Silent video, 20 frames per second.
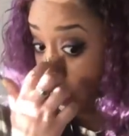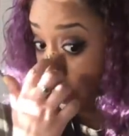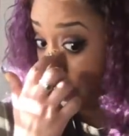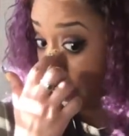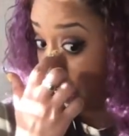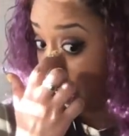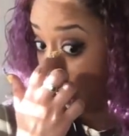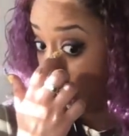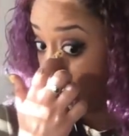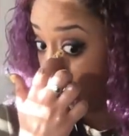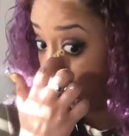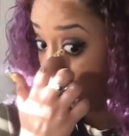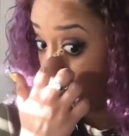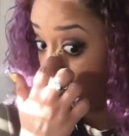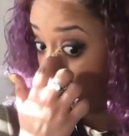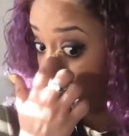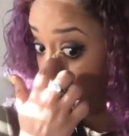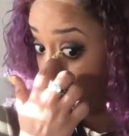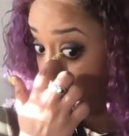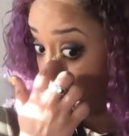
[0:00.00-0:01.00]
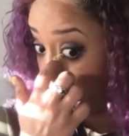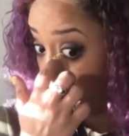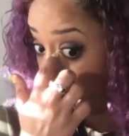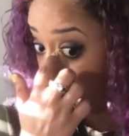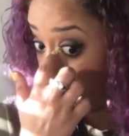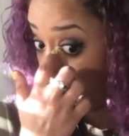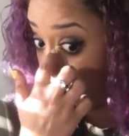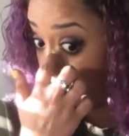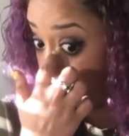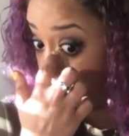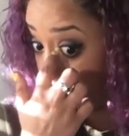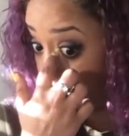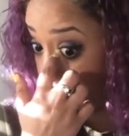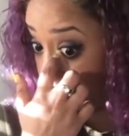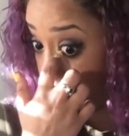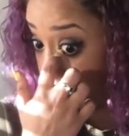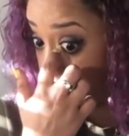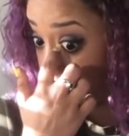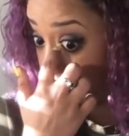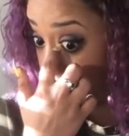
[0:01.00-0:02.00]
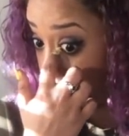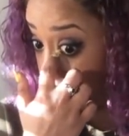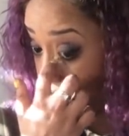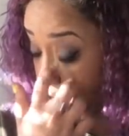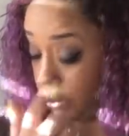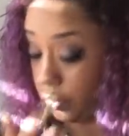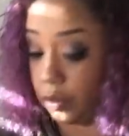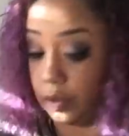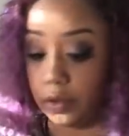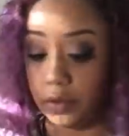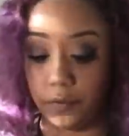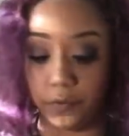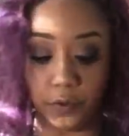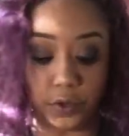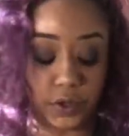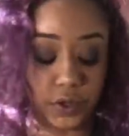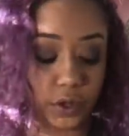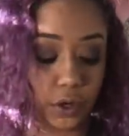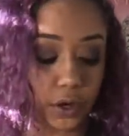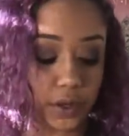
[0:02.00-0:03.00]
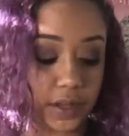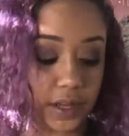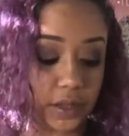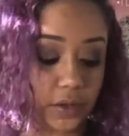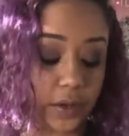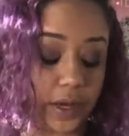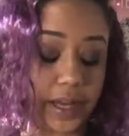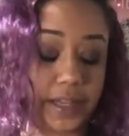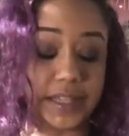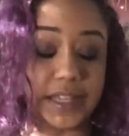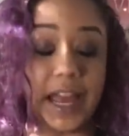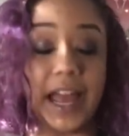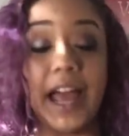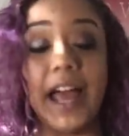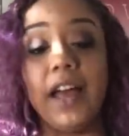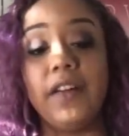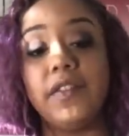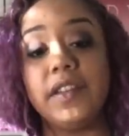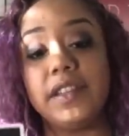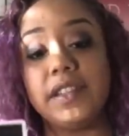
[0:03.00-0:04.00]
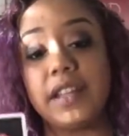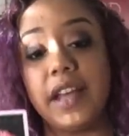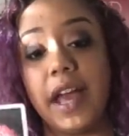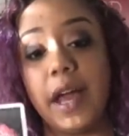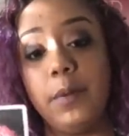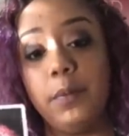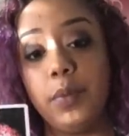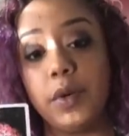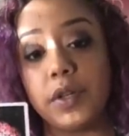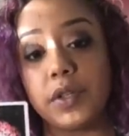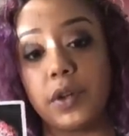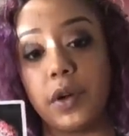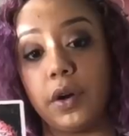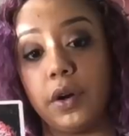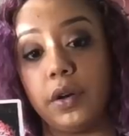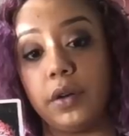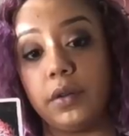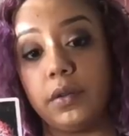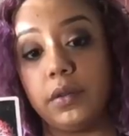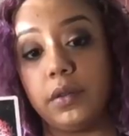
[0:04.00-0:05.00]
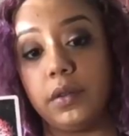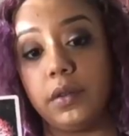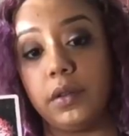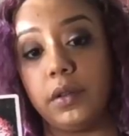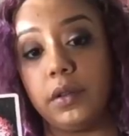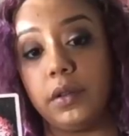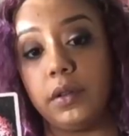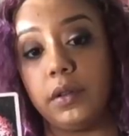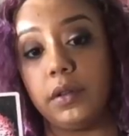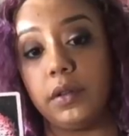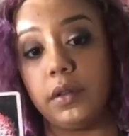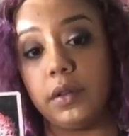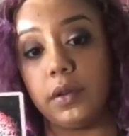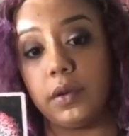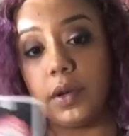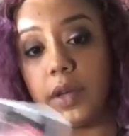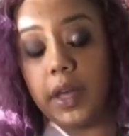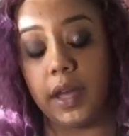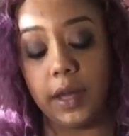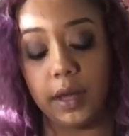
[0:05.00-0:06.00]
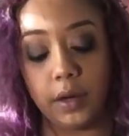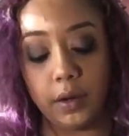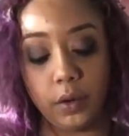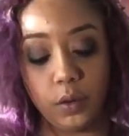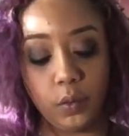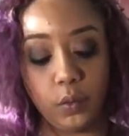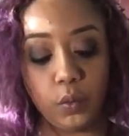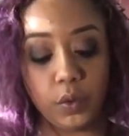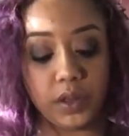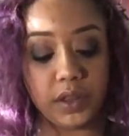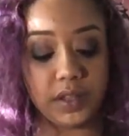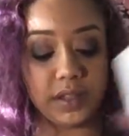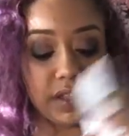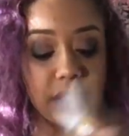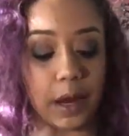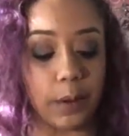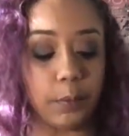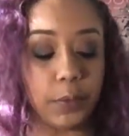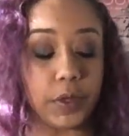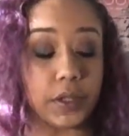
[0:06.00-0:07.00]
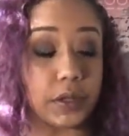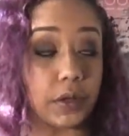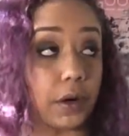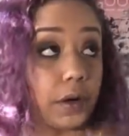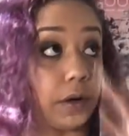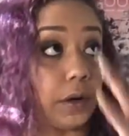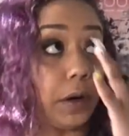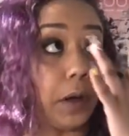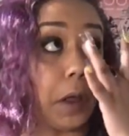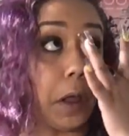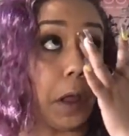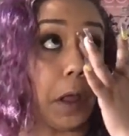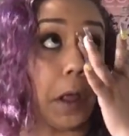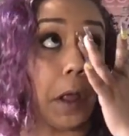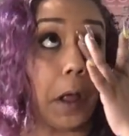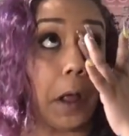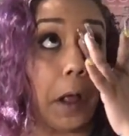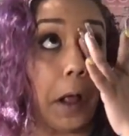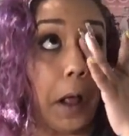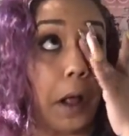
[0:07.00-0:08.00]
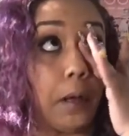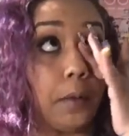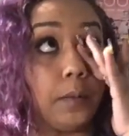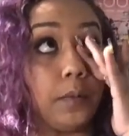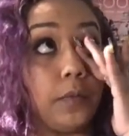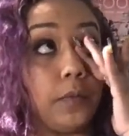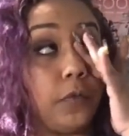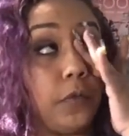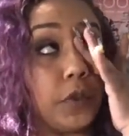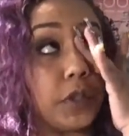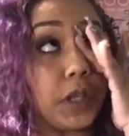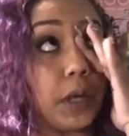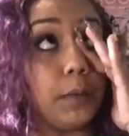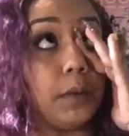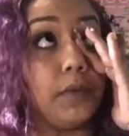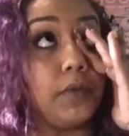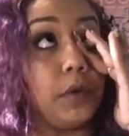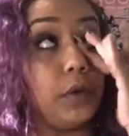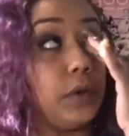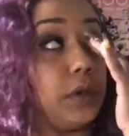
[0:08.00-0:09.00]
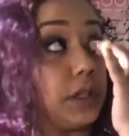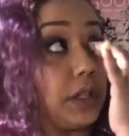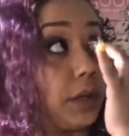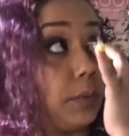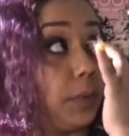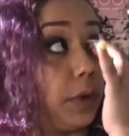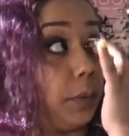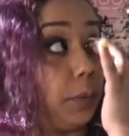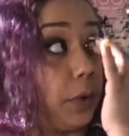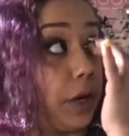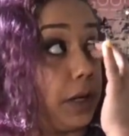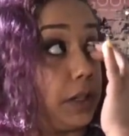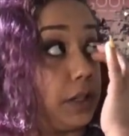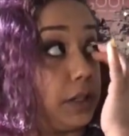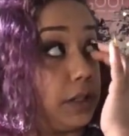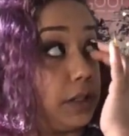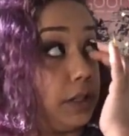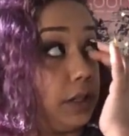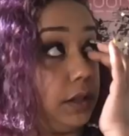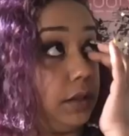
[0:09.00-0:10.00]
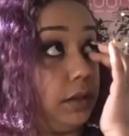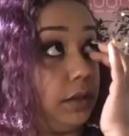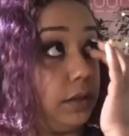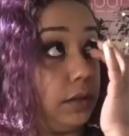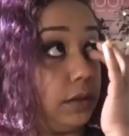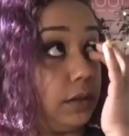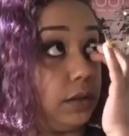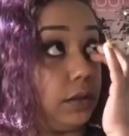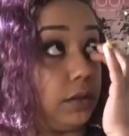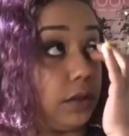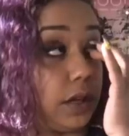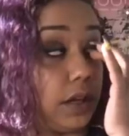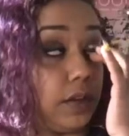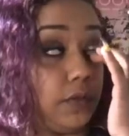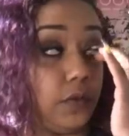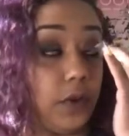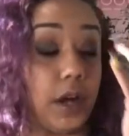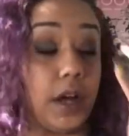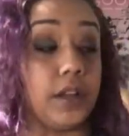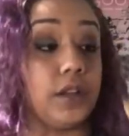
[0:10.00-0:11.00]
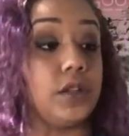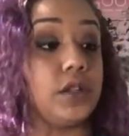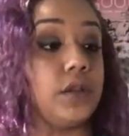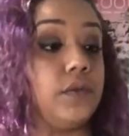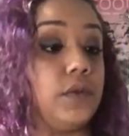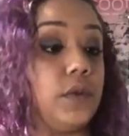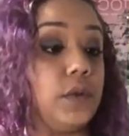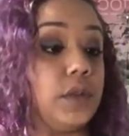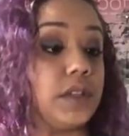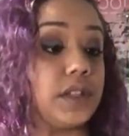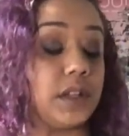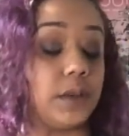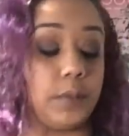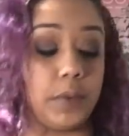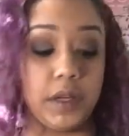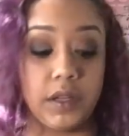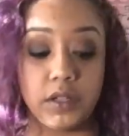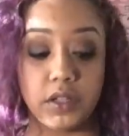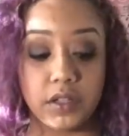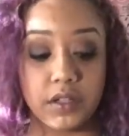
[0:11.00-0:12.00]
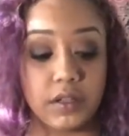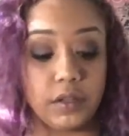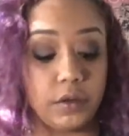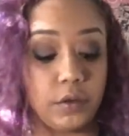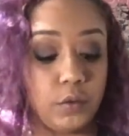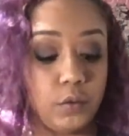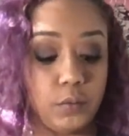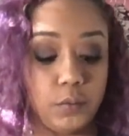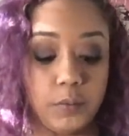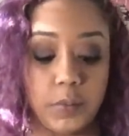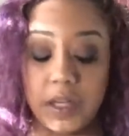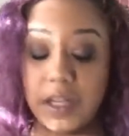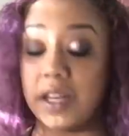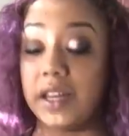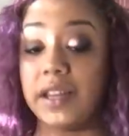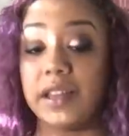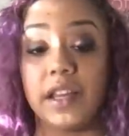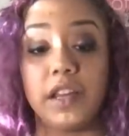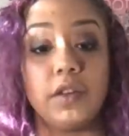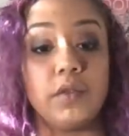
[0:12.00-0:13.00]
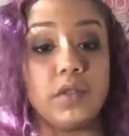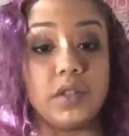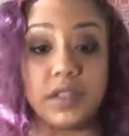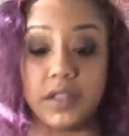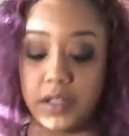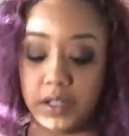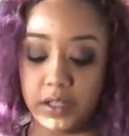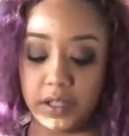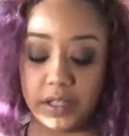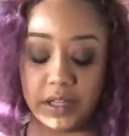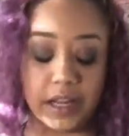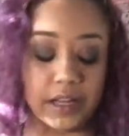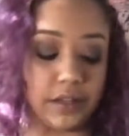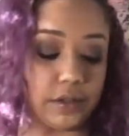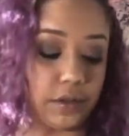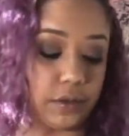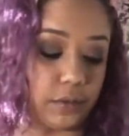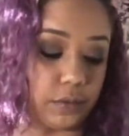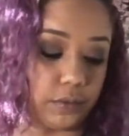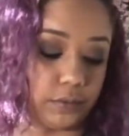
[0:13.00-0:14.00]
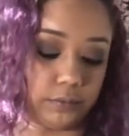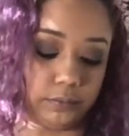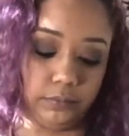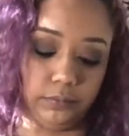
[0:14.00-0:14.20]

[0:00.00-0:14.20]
Now, moving forward into the future, the first card that you guys have is the Empress card, okay? With this Empress card, for some of you, this could be a pregnancy, okay? For others of you, this could be just a new beginning that you just need to tend to.